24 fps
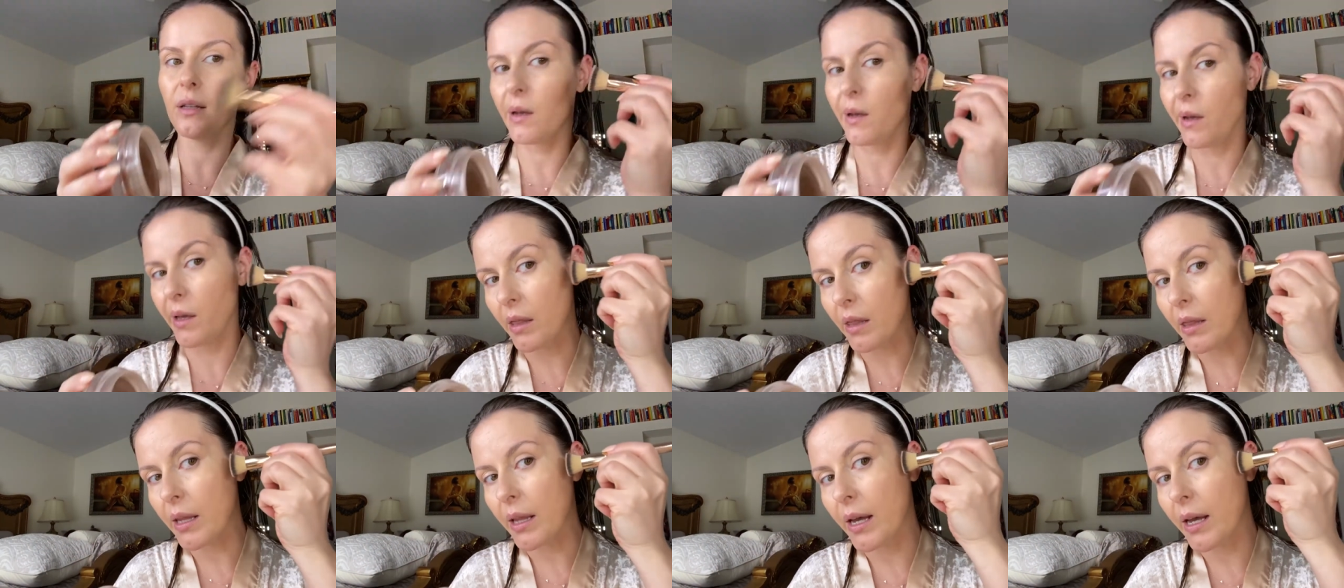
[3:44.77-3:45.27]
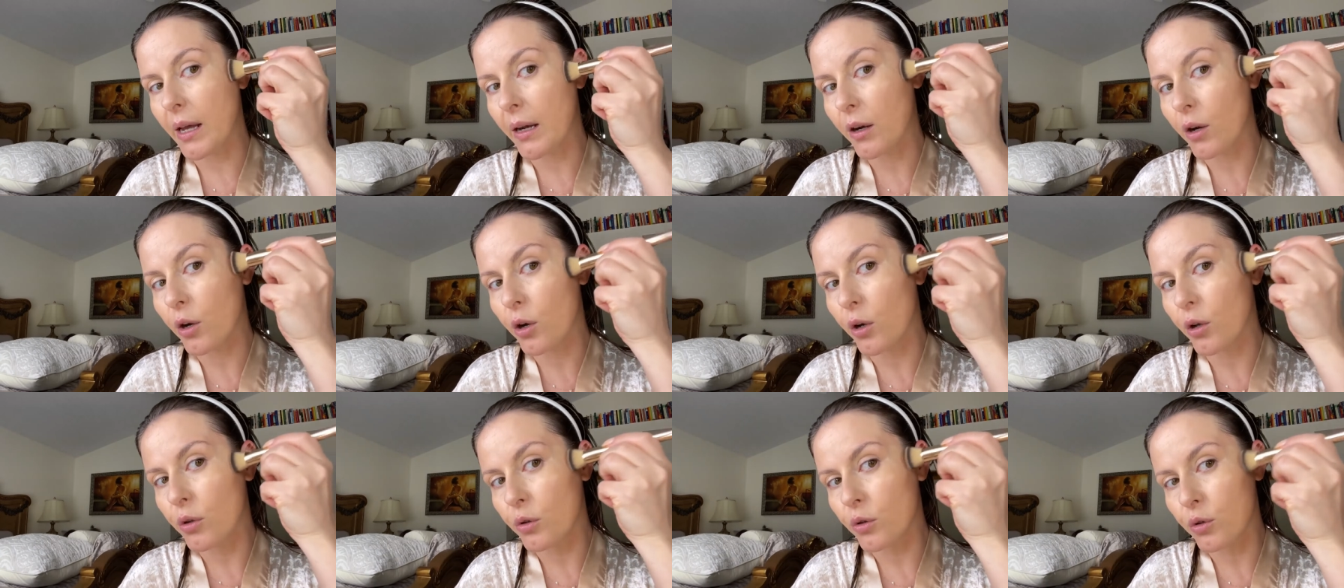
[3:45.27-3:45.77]
and then
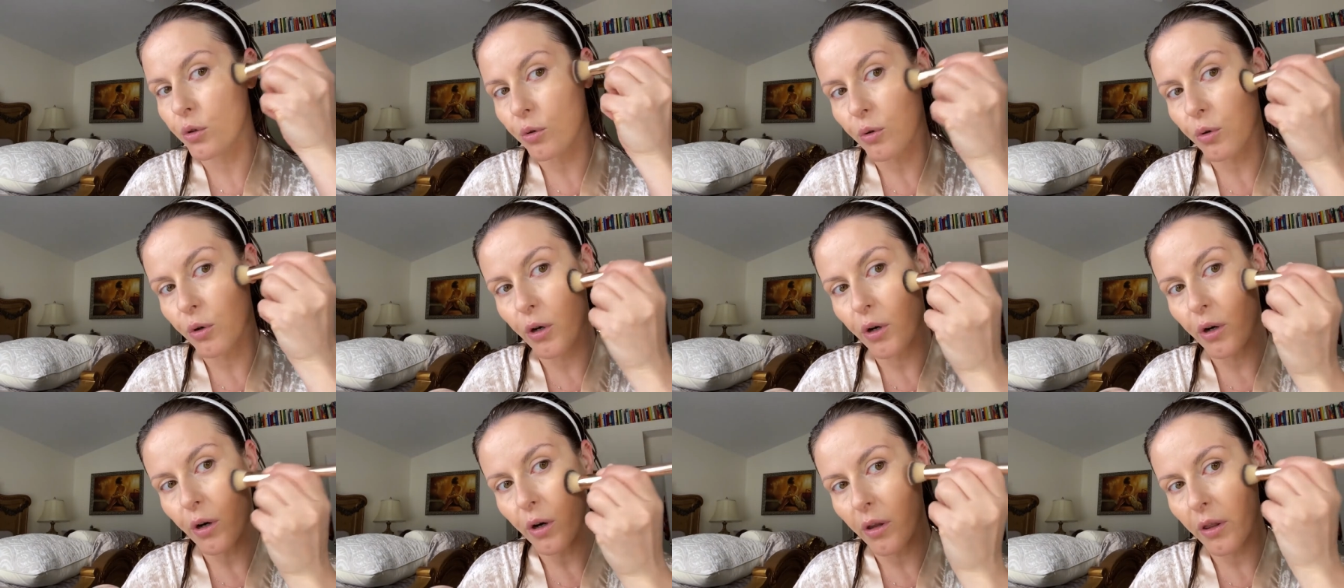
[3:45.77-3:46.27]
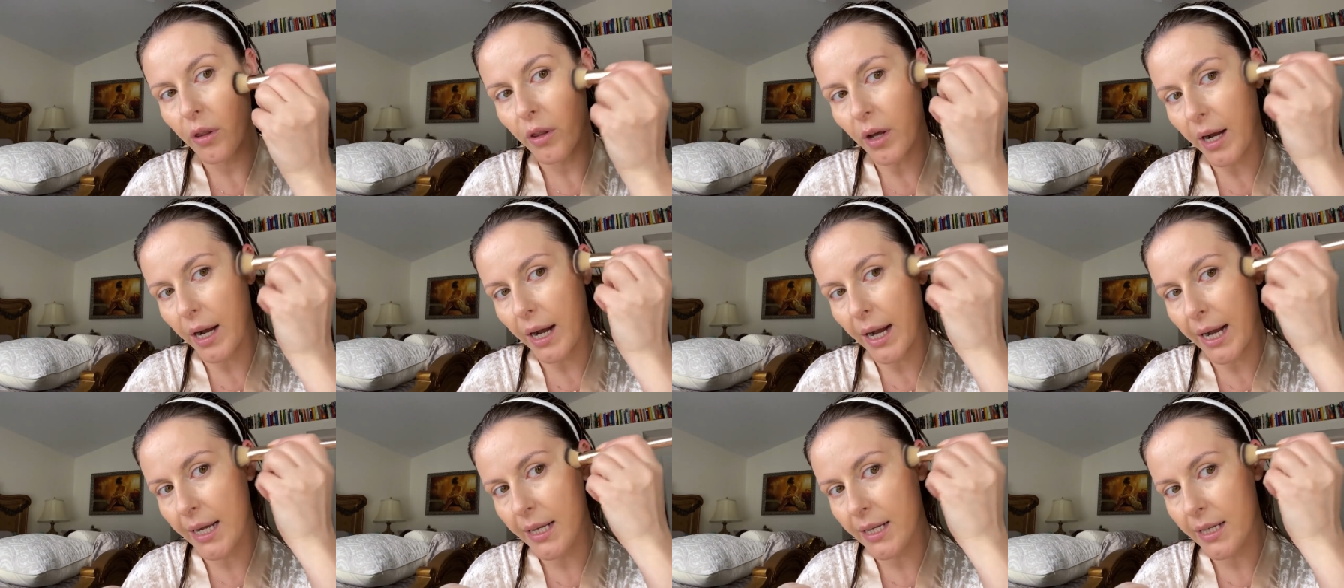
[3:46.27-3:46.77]
contour on the
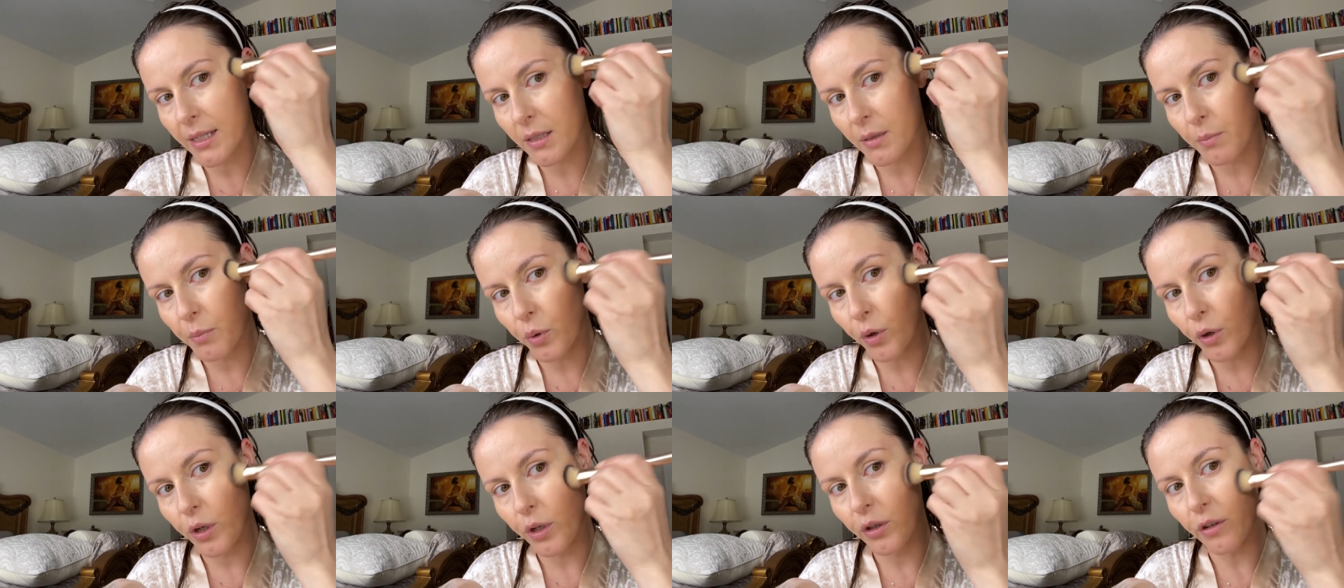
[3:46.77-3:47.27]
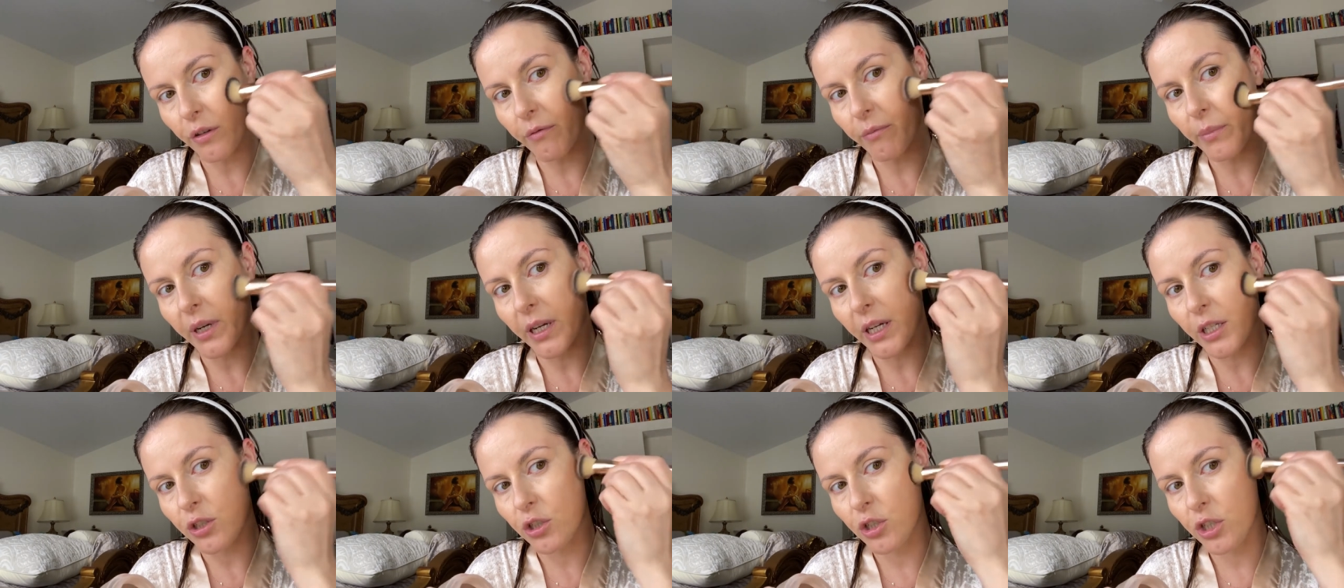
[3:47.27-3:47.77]
highest point of
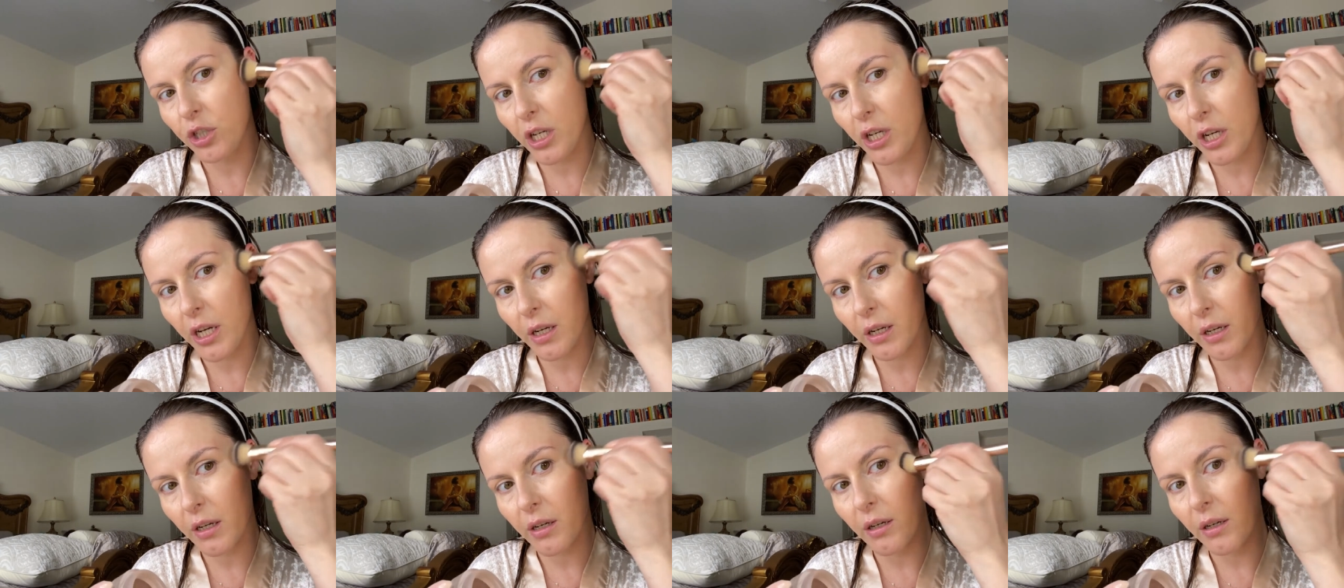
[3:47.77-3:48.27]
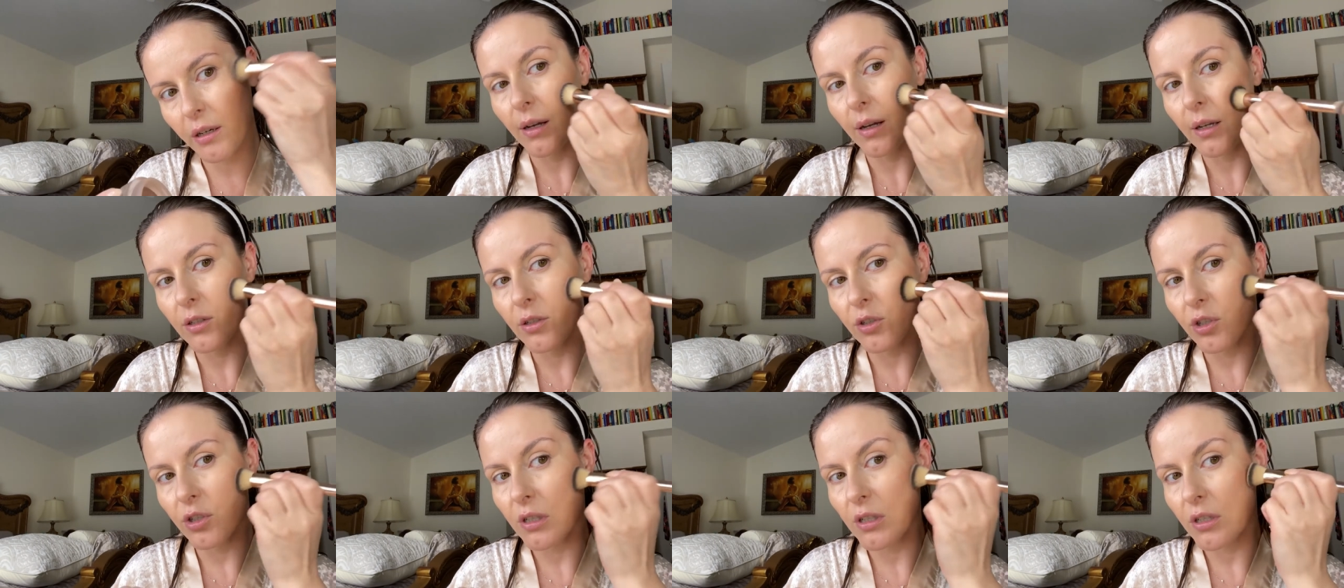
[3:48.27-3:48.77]
my cheek
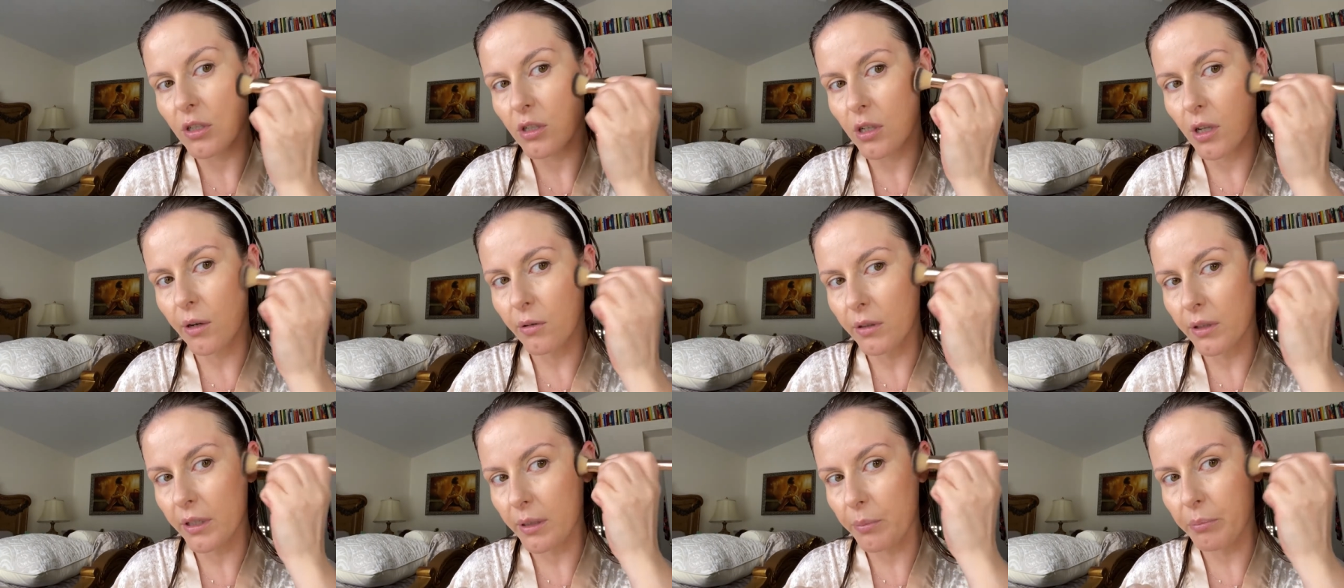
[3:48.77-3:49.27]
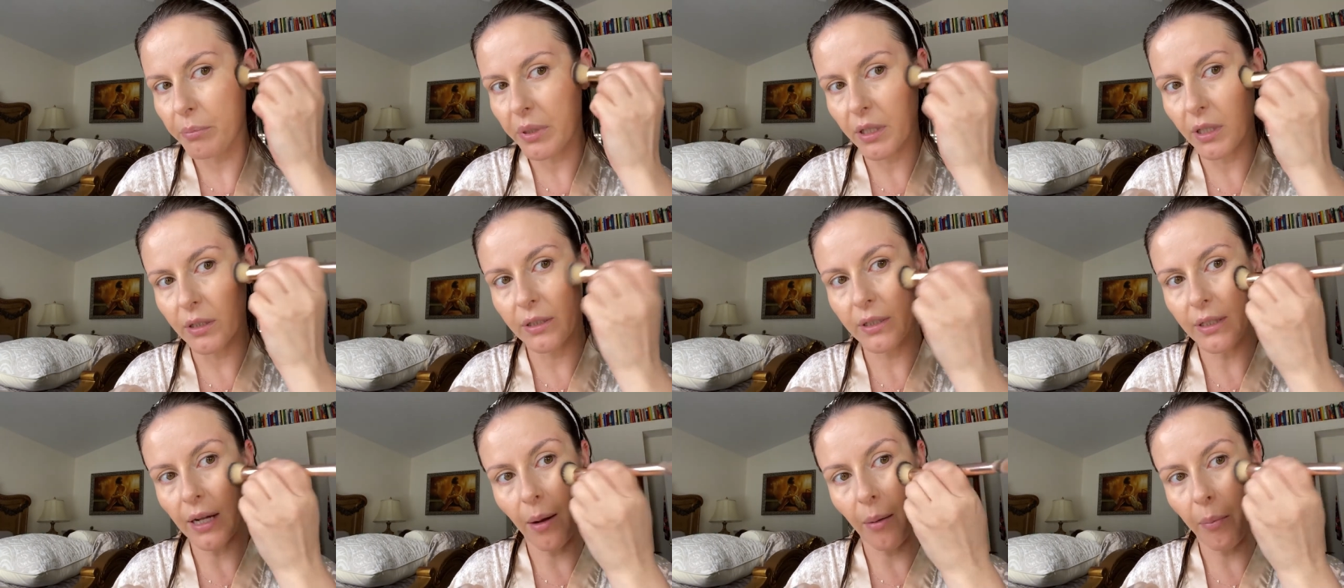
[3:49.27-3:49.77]
and just slowly
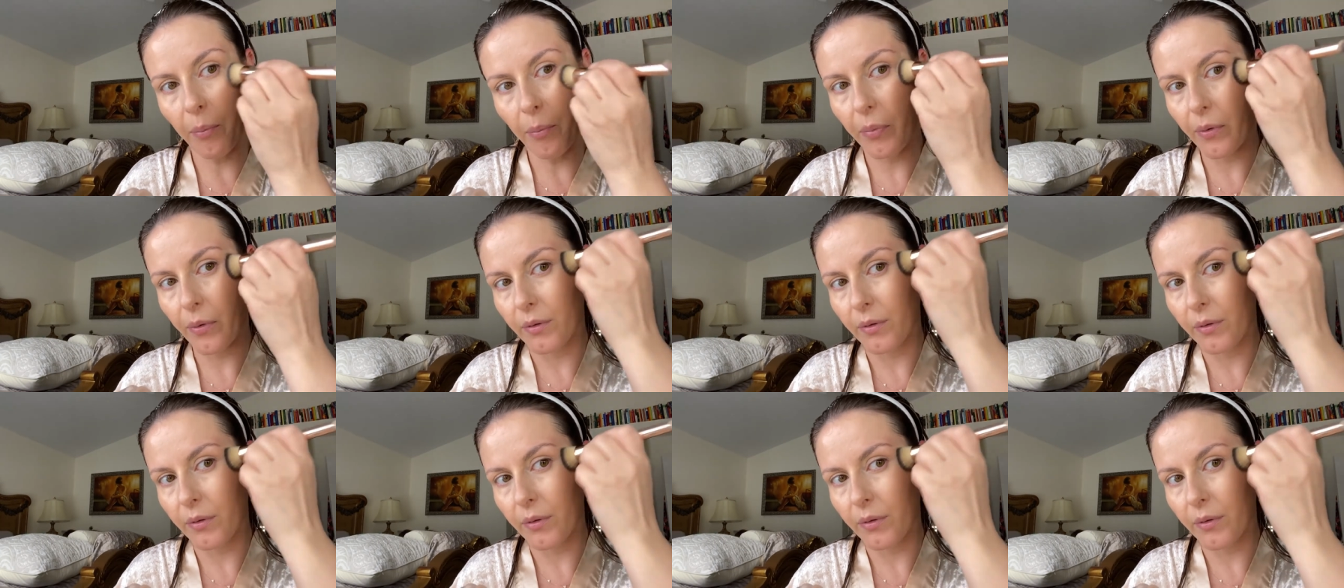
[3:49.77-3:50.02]
build up.